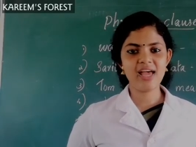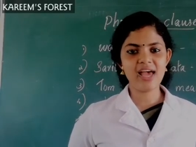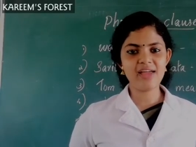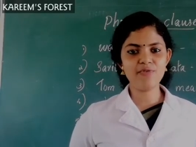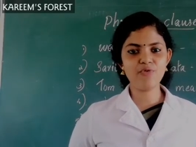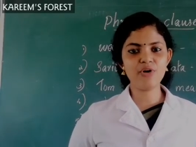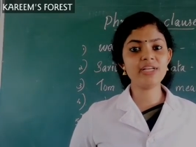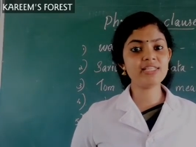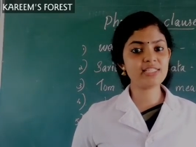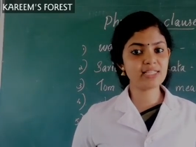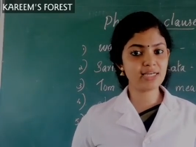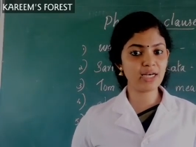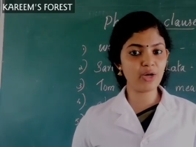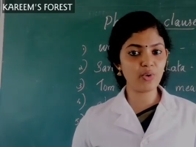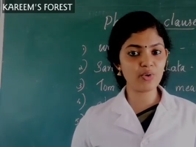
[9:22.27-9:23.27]
And what is
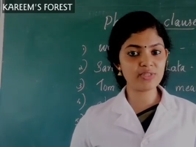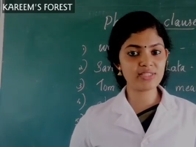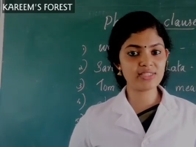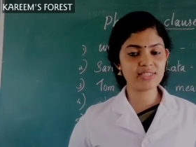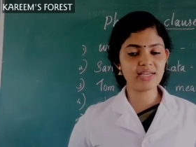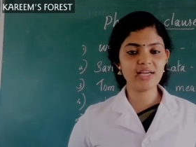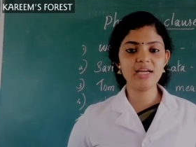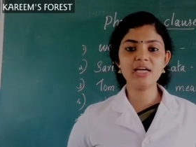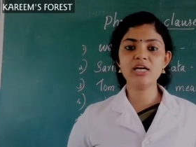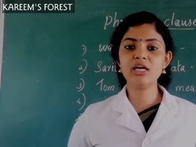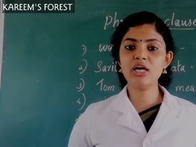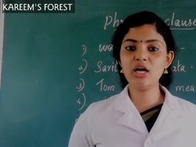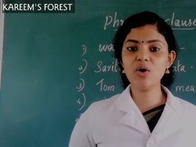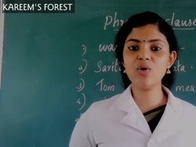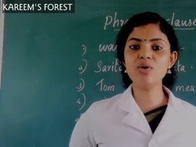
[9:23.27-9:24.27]
clause?
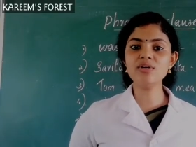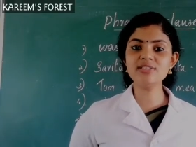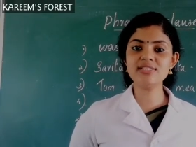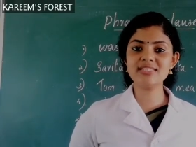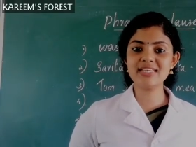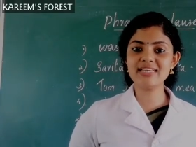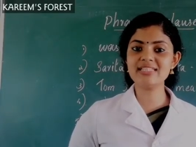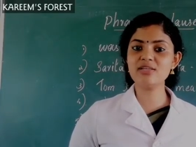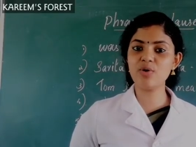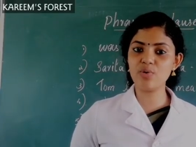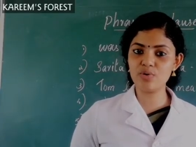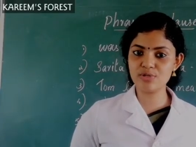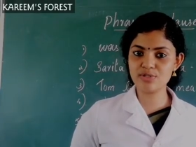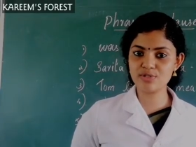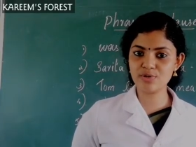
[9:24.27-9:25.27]
Clause is
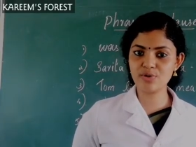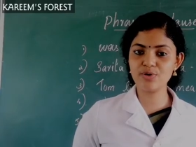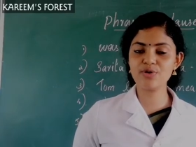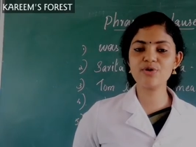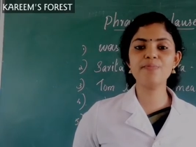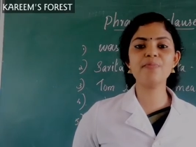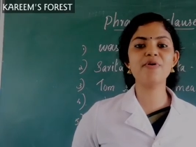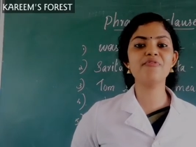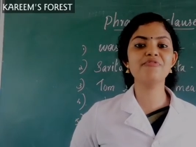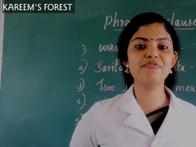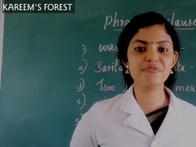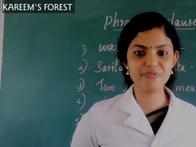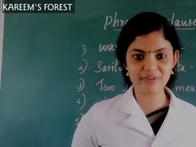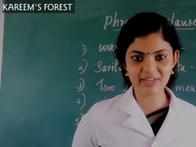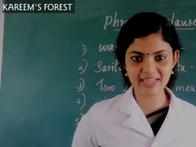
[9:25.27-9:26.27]
also a group
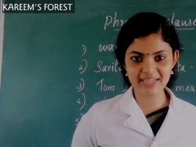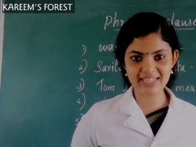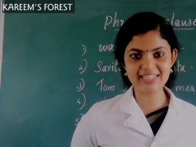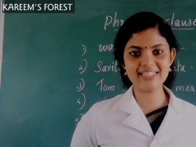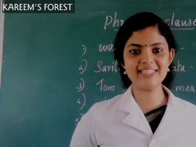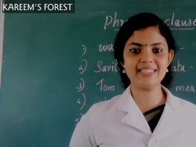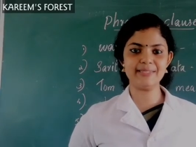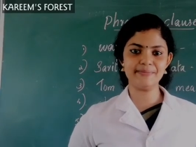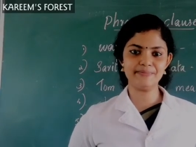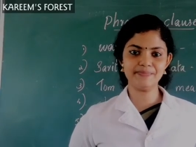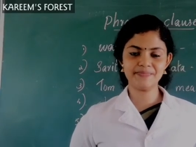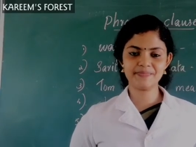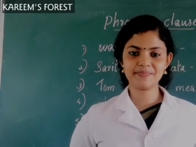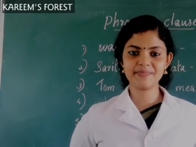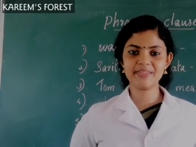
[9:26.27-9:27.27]
of words.
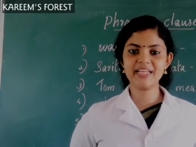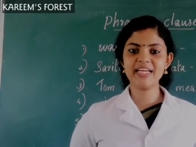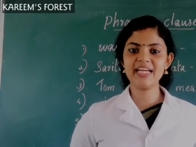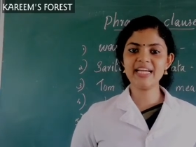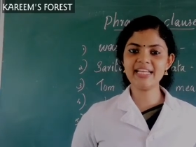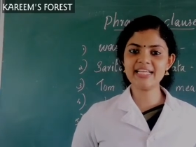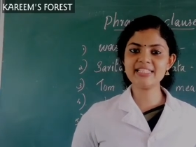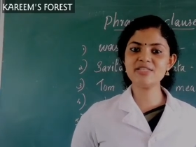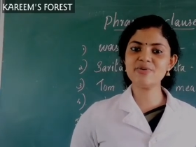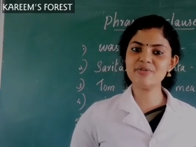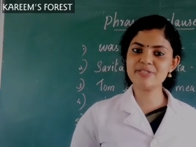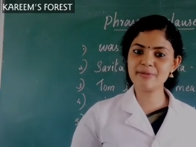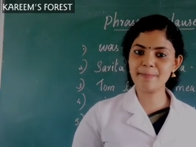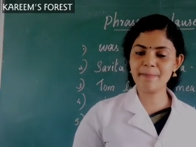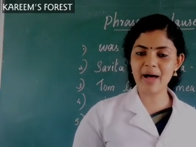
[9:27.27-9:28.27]
It is
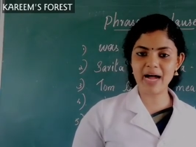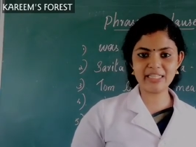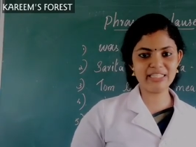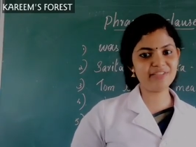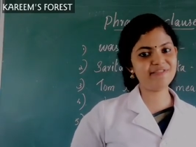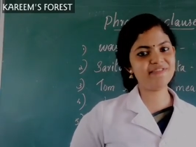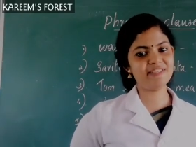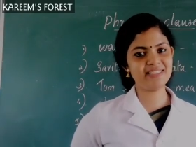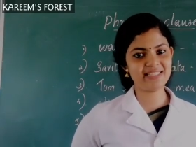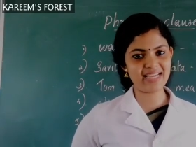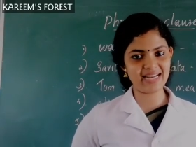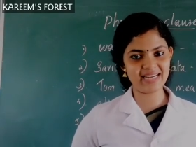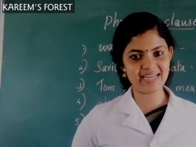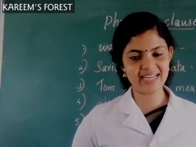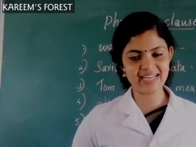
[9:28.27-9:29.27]
also part of a
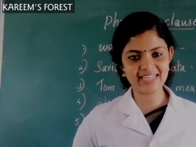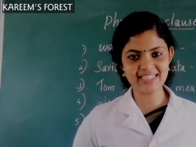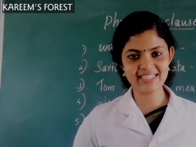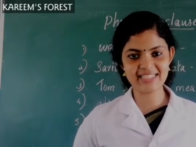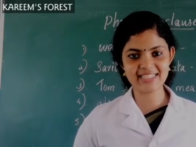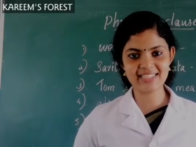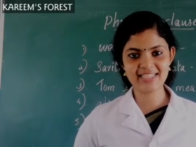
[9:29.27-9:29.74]
sentence.